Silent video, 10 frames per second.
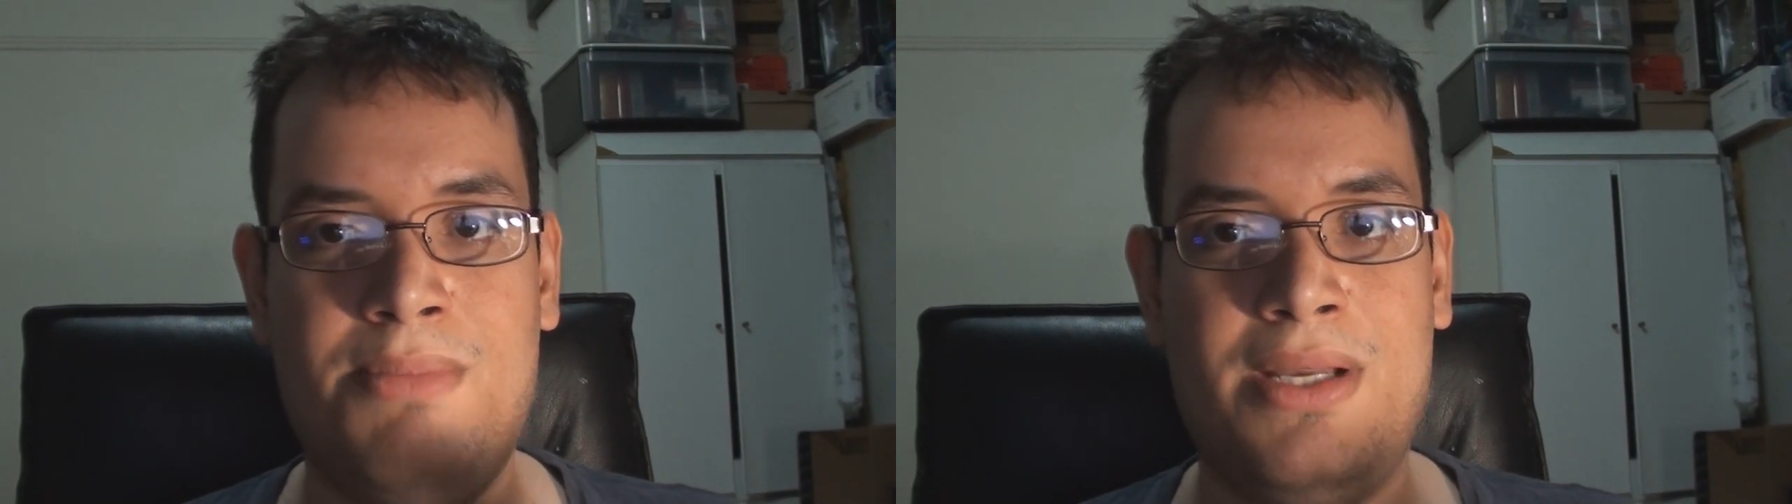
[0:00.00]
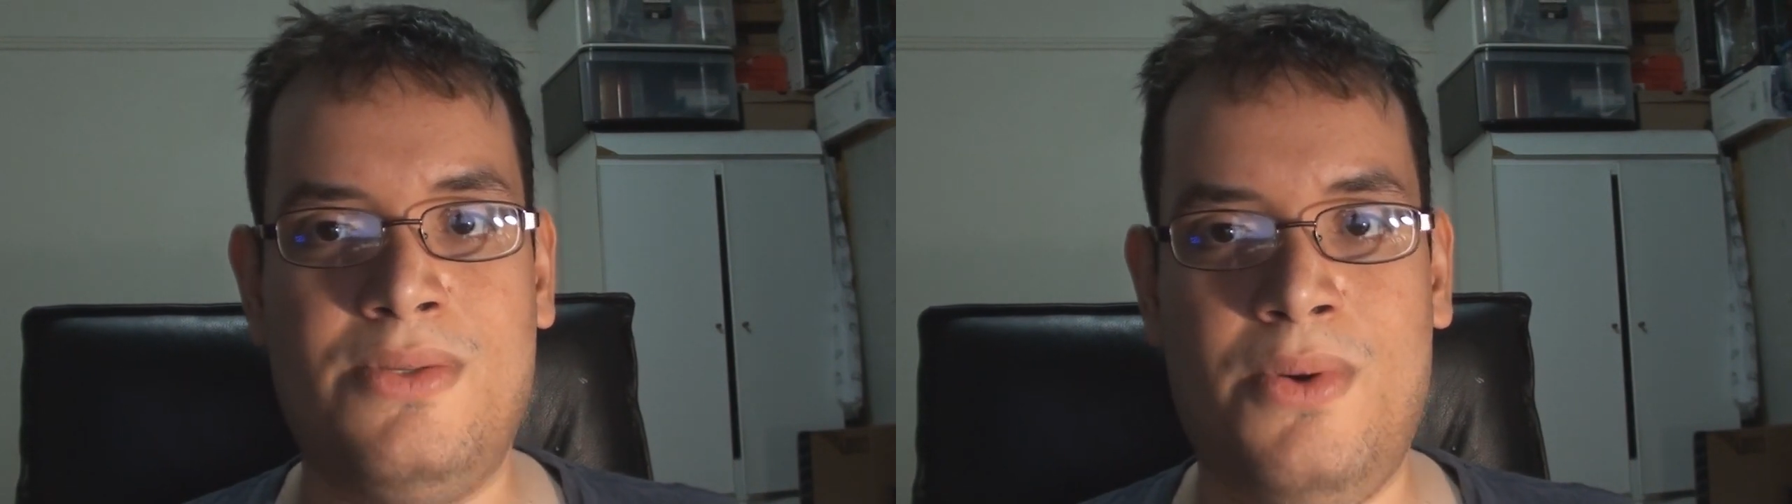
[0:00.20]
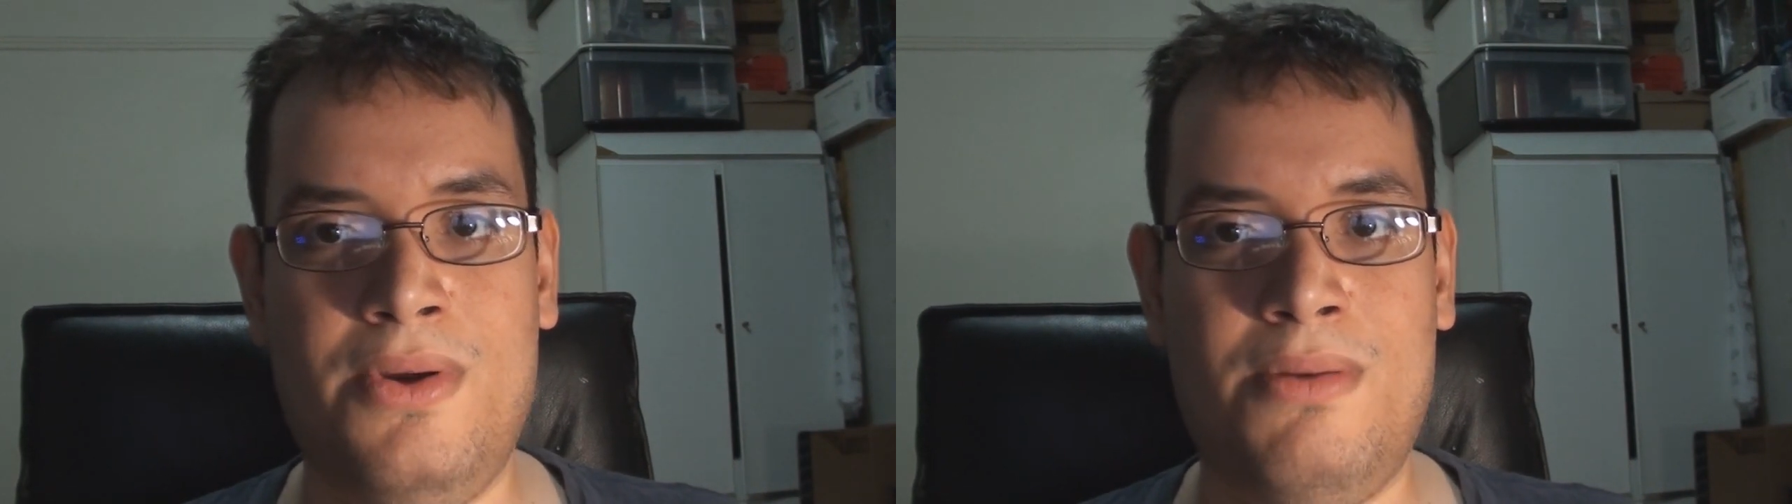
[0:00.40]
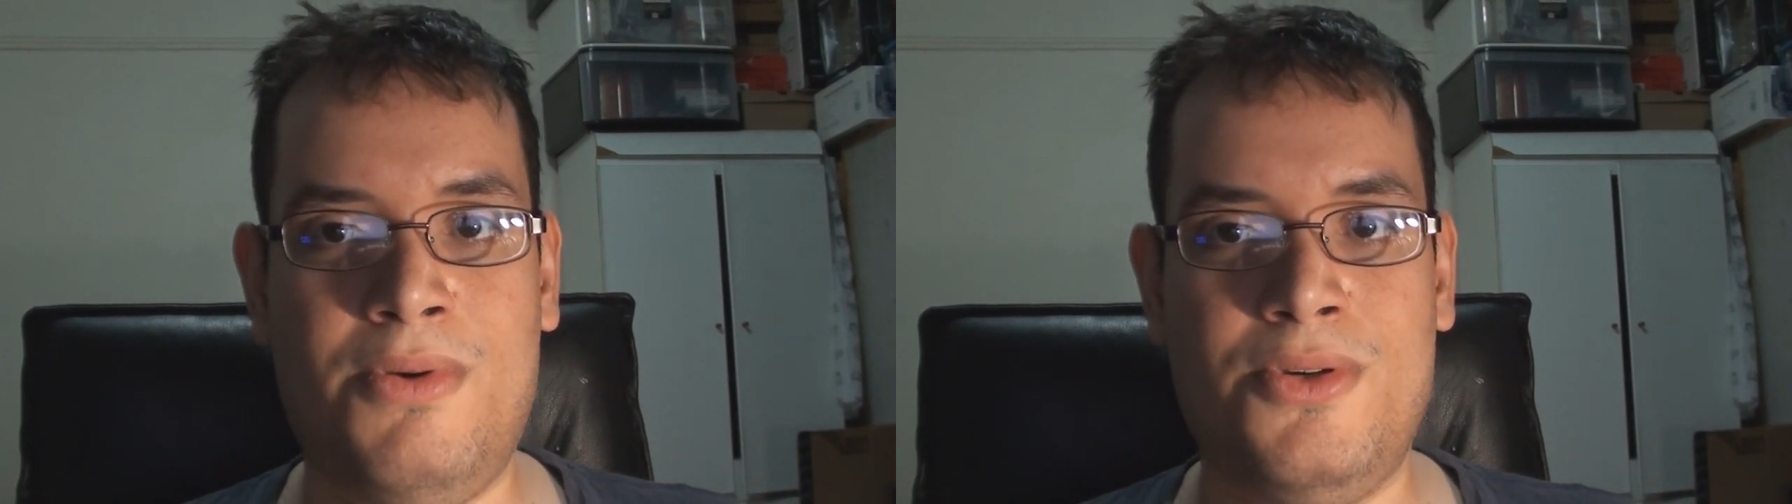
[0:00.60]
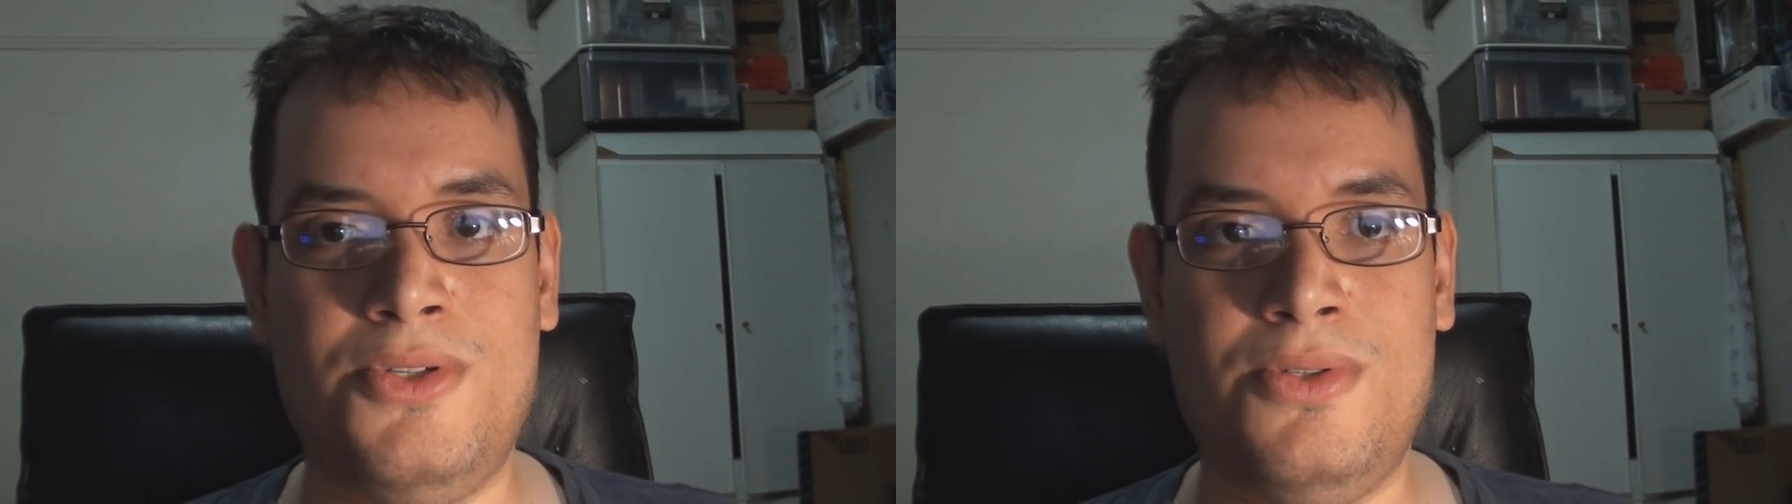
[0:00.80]
big toy
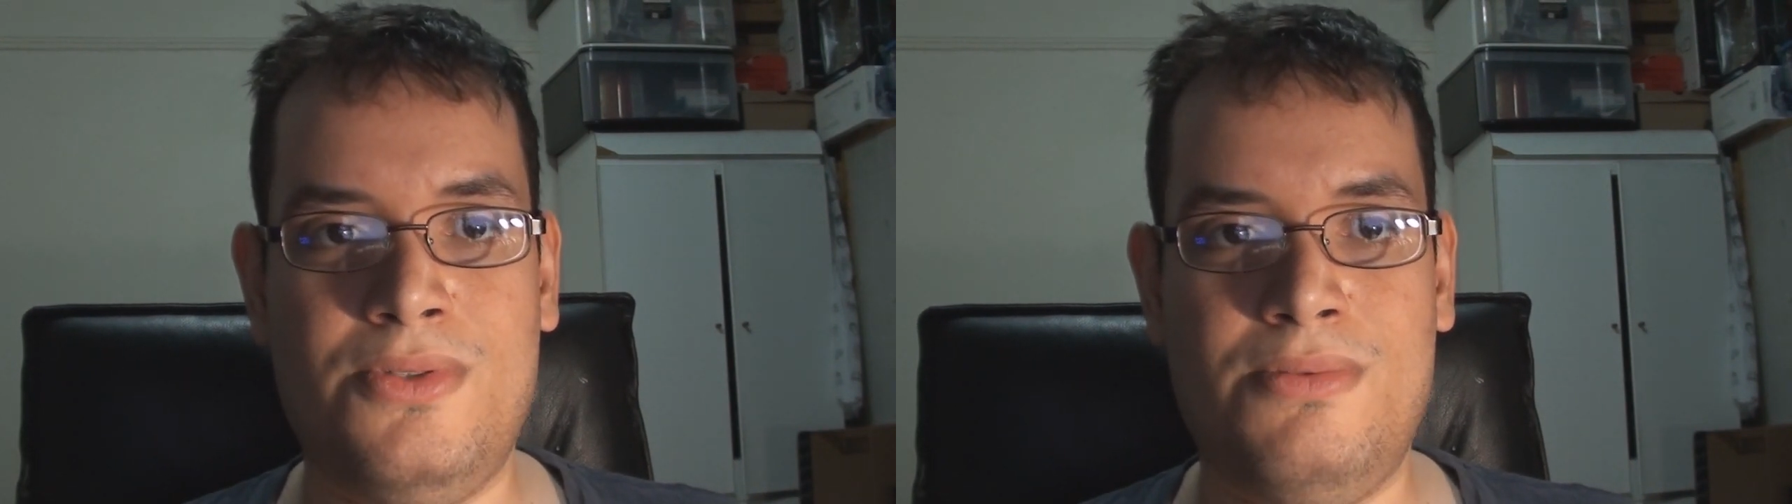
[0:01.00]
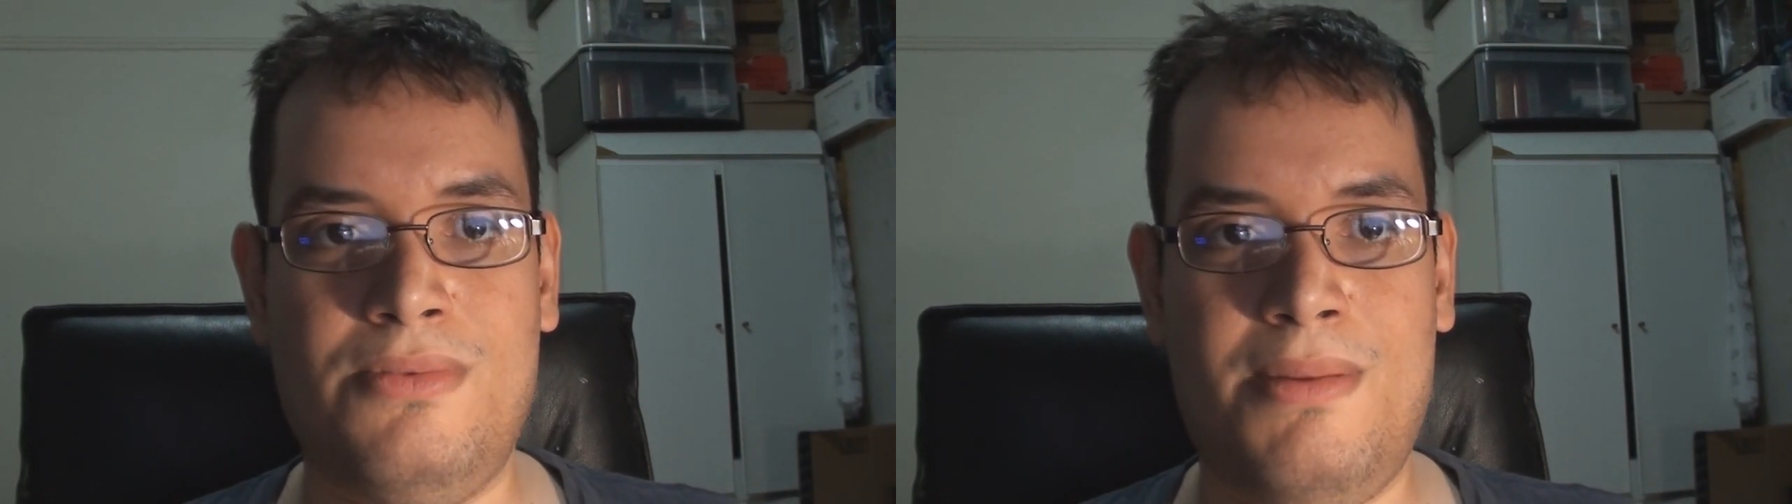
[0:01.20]
commercial.